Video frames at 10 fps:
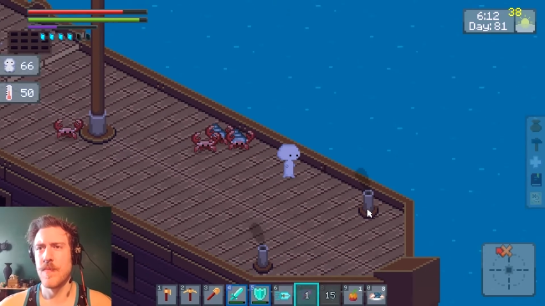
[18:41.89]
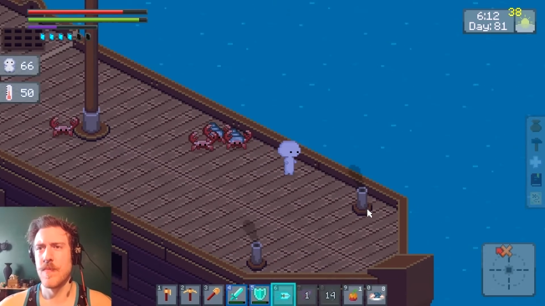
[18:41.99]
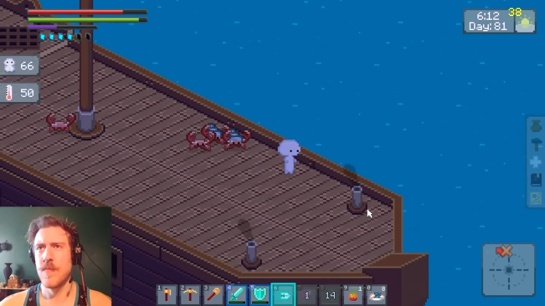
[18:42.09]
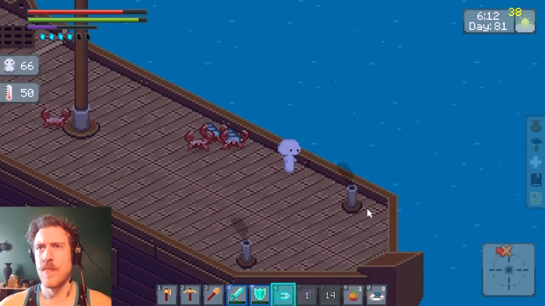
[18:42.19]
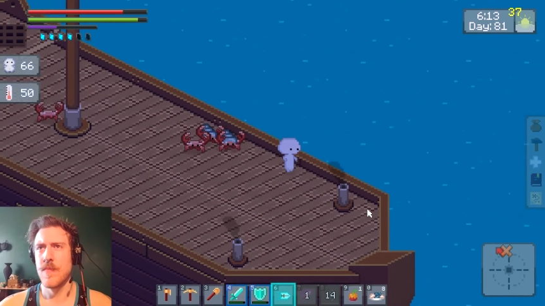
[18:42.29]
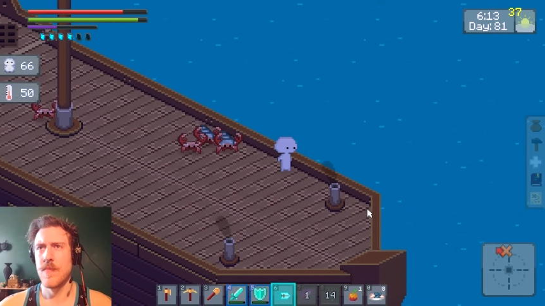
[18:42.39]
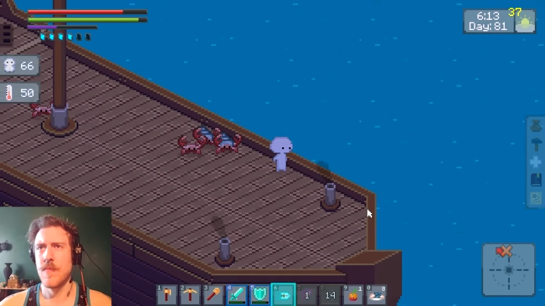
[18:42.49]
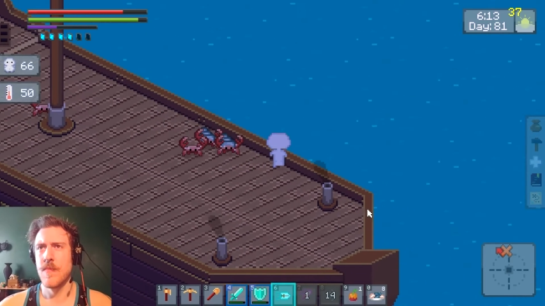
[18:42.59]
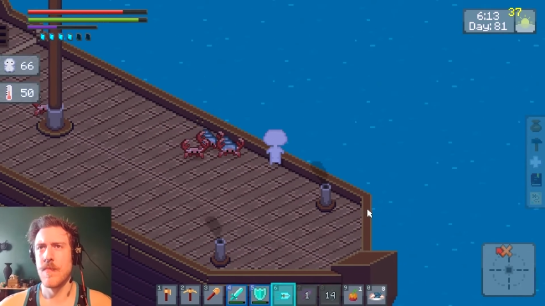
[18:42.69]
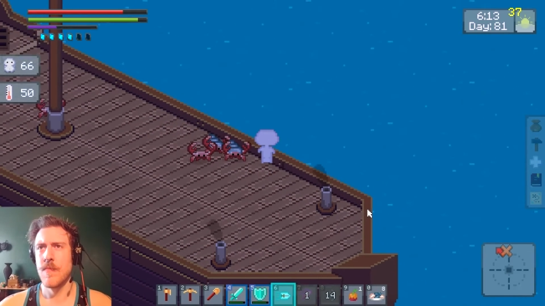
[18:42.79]

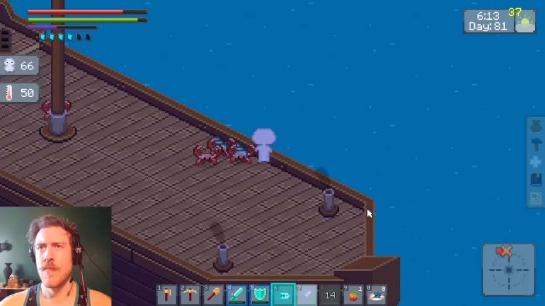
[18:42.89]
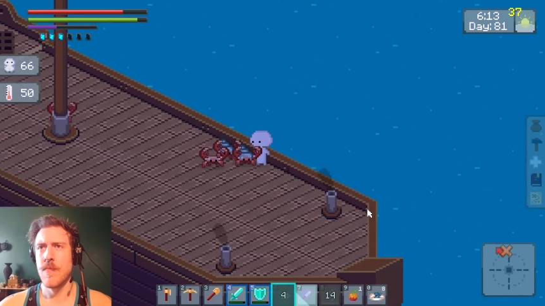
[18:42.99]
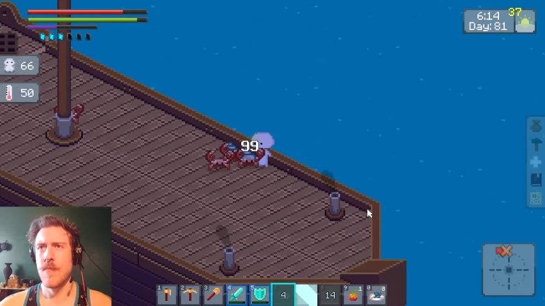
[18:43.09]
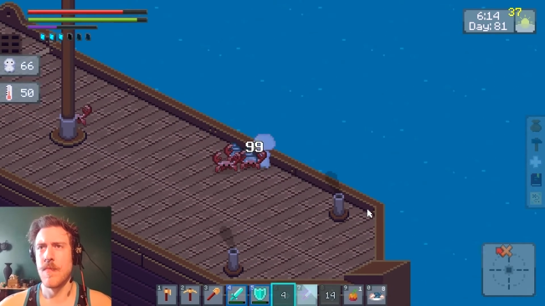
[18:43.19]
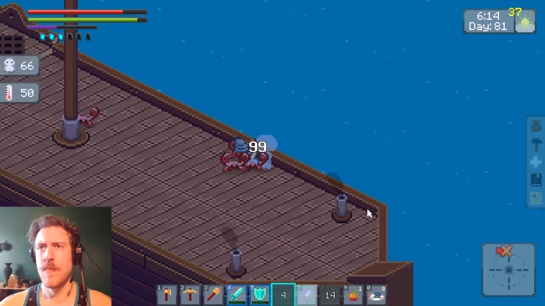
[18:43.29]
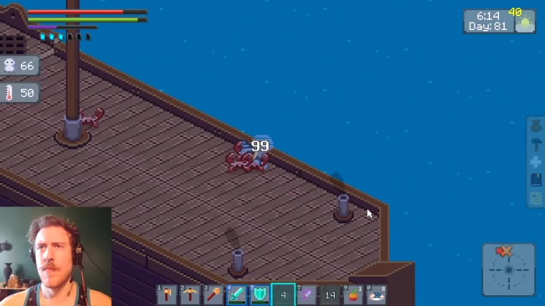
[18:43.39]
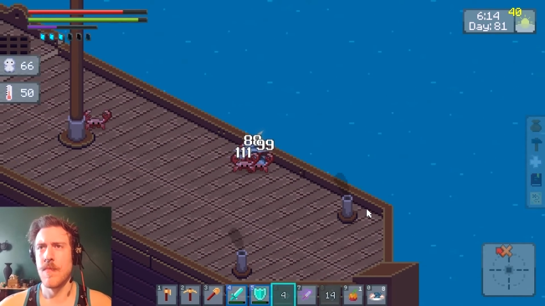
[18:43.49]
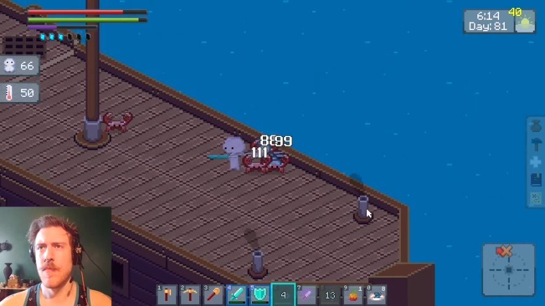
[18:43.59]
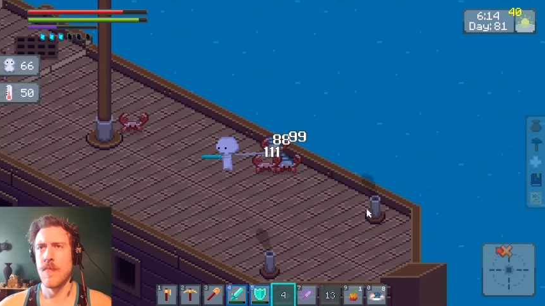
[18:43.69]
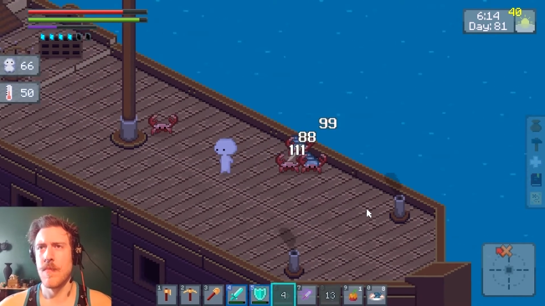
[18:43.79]

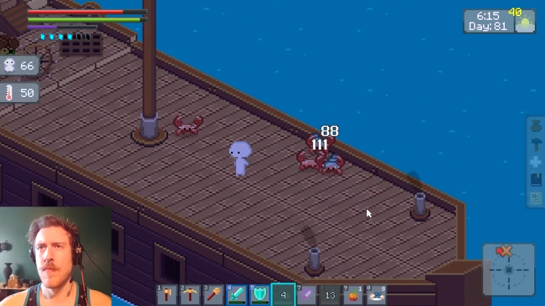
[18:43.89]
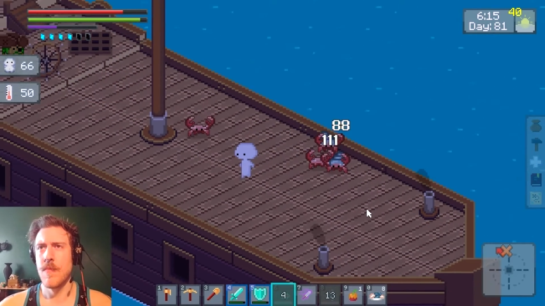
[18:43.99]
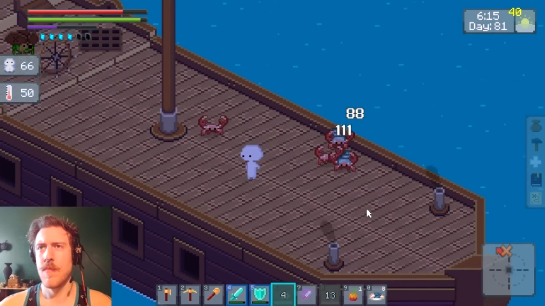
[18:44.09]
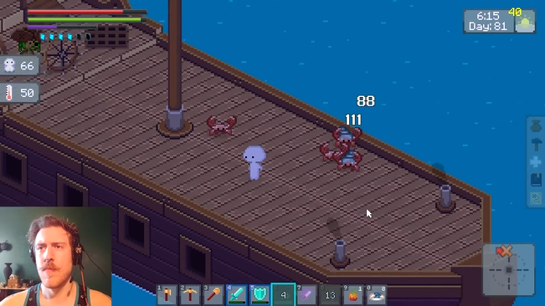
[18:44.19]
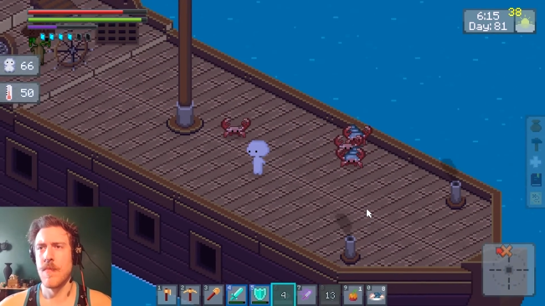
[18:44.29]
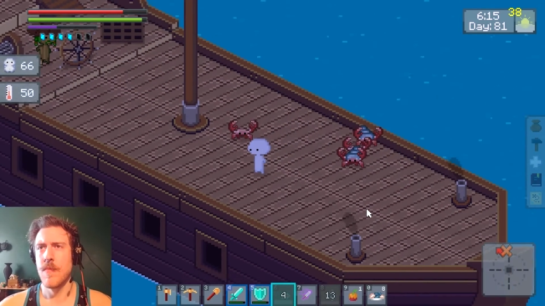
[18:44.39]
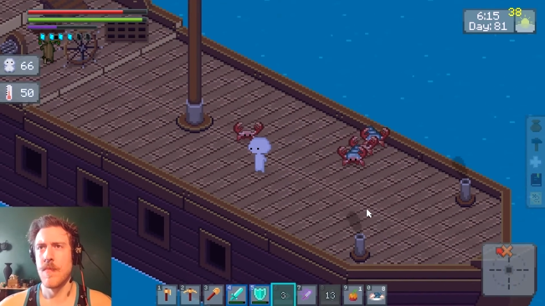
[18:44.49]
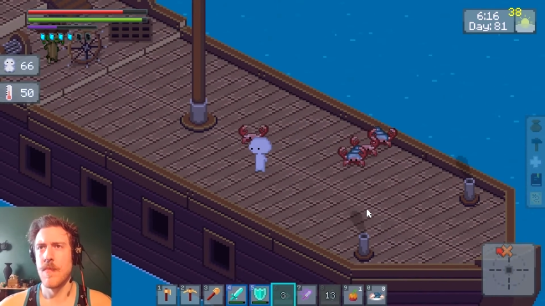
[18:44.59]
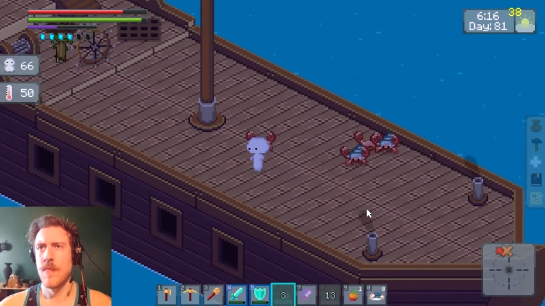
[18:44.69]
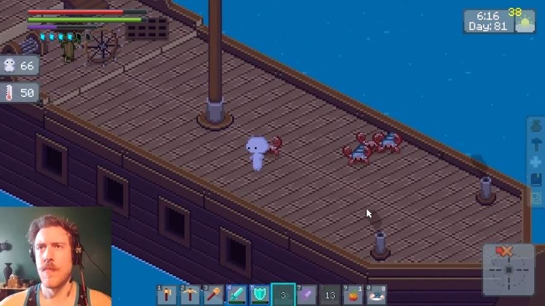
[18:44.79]

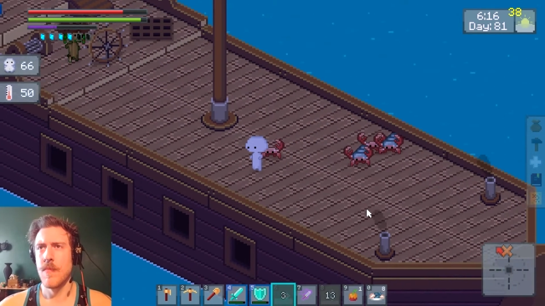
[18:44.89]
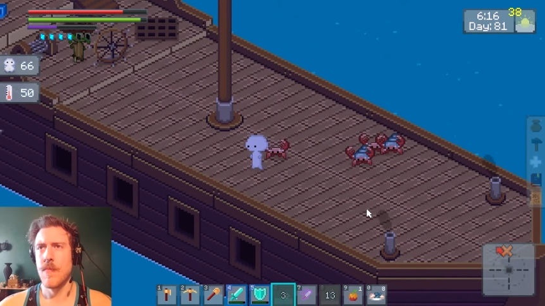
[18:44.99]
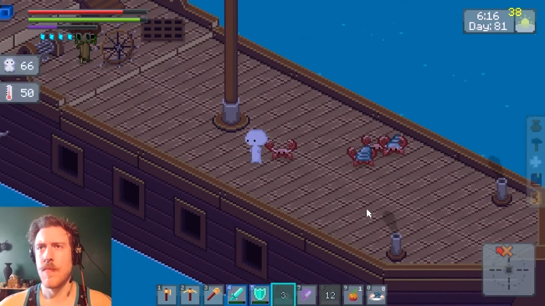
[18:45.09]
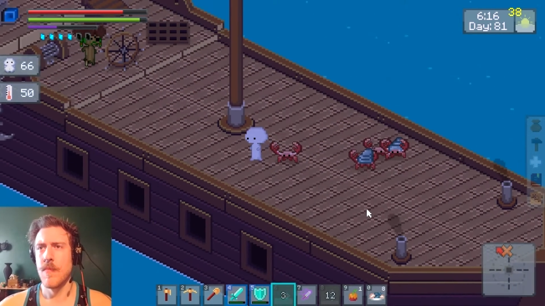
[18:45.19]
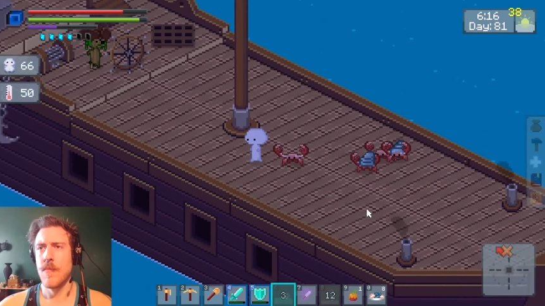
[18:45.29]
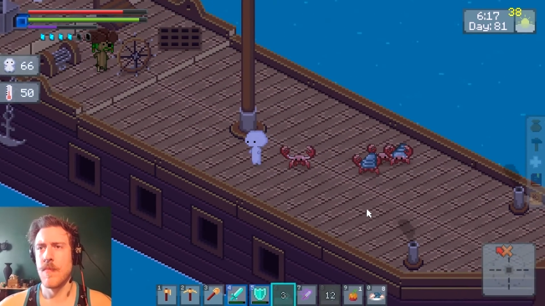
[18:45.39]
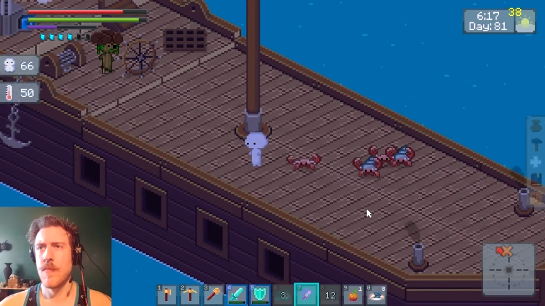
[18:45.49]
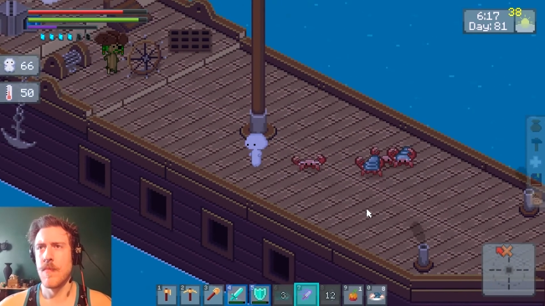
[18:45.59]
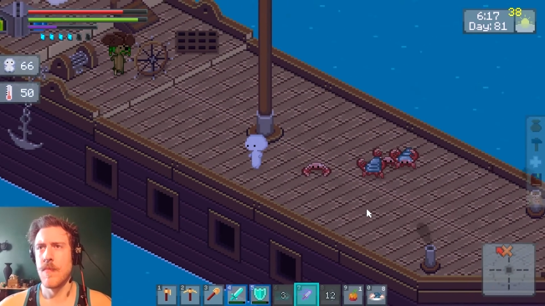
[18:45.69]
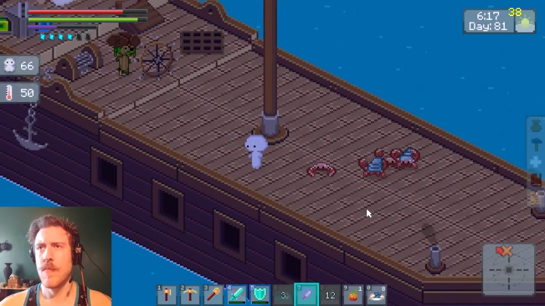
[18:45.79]

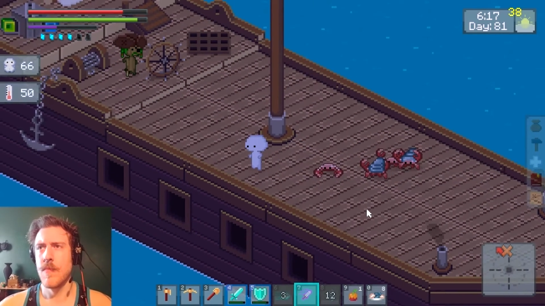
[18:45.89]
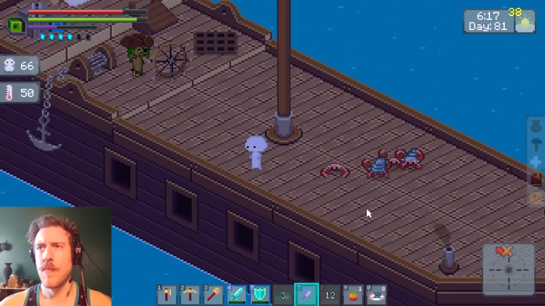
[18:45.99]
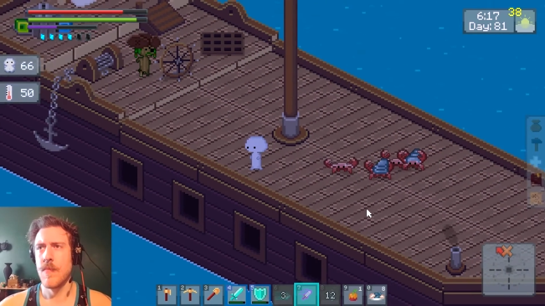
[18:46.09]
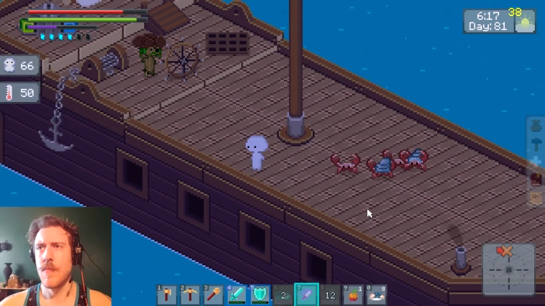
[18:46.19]
No one is speaking in this clip.